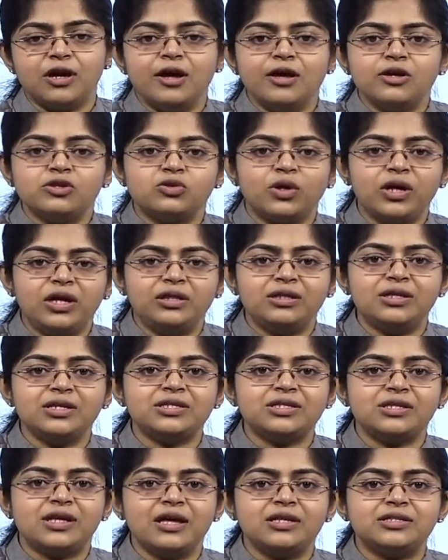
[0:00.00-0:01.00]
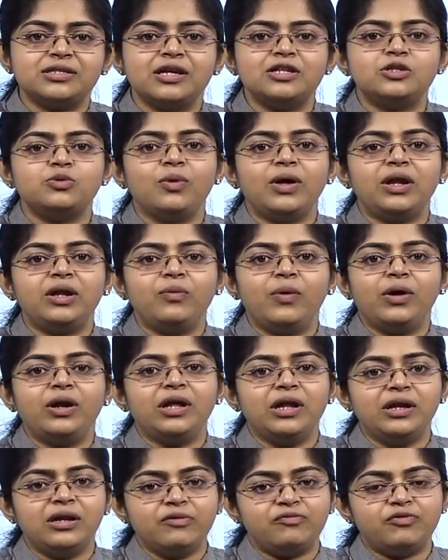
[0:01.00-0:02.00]
So in this case, it's very, very
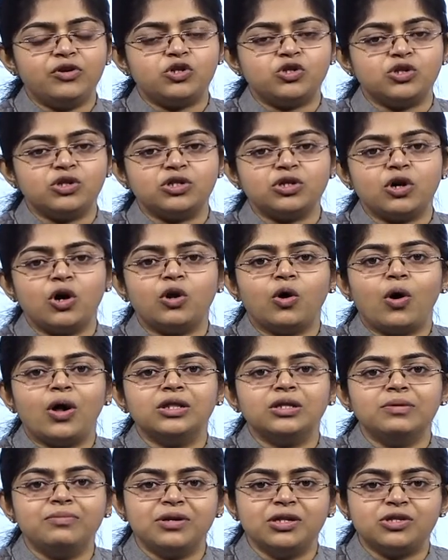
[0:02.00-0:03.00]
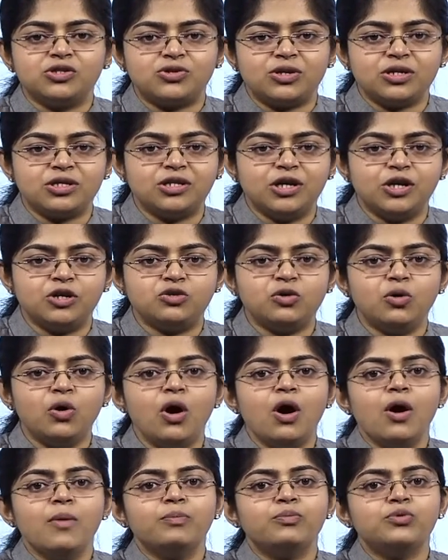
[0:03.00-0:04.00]
inefficient, and all the ministries need to
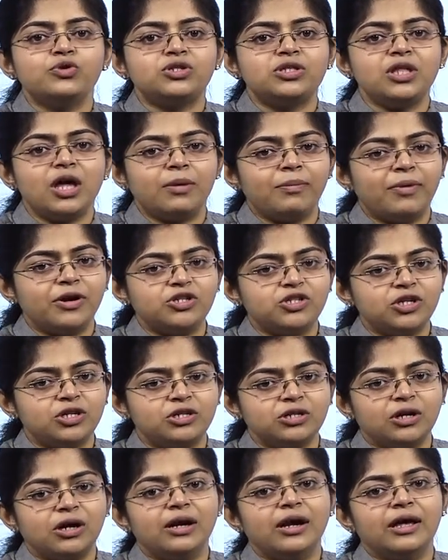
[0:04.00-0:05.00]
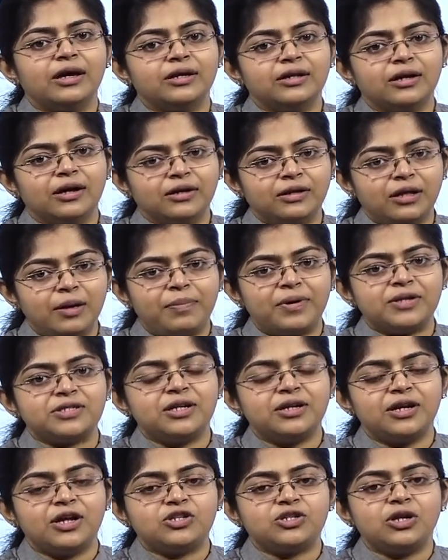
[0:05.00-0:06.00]
push their budget, their
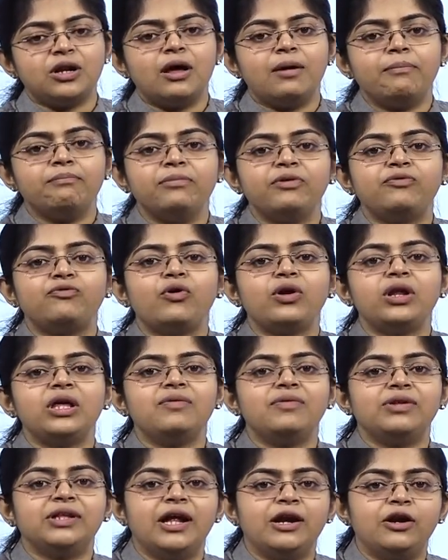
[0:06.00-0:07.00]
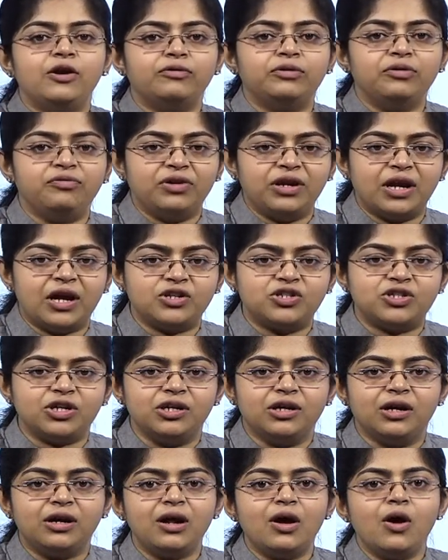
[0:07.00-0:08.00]
presentation before even the end of the financial
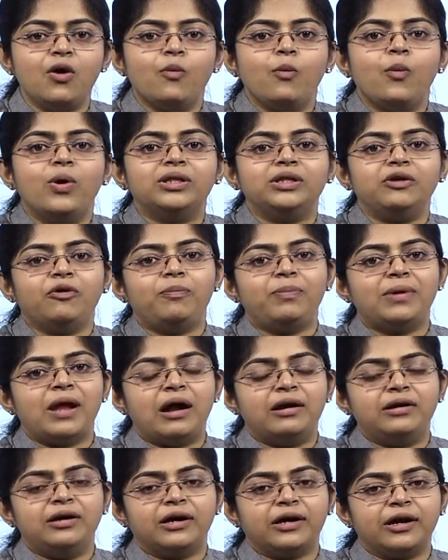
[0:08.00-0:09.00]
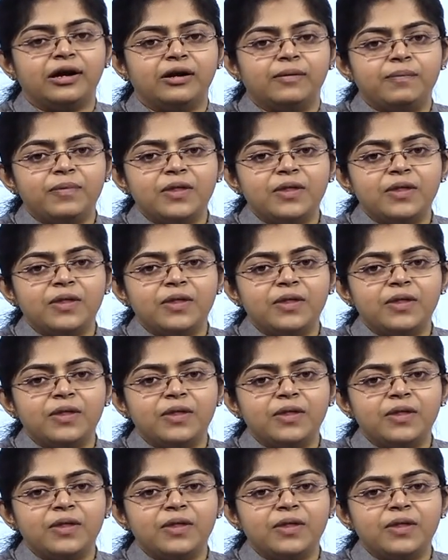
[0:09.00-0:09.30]
year, what they have planned ahead.